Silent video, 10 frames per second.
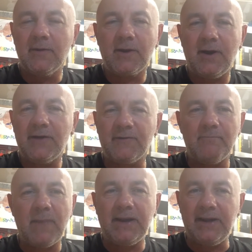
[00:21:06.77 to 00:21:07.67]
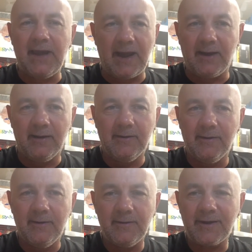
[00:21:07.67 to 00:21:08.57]
guy is a maniac.
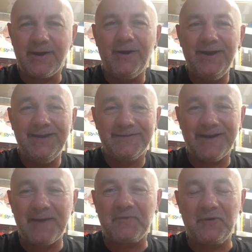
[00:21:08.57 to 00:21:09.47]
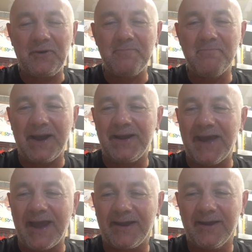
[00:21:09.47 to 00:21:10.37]
The guy is an absolute
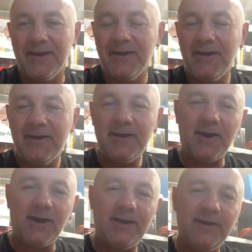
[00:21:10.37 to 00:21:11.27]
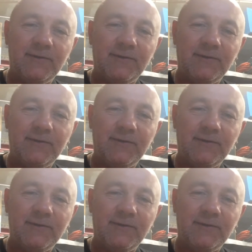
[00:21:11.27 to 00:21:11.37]
maniac. You know, he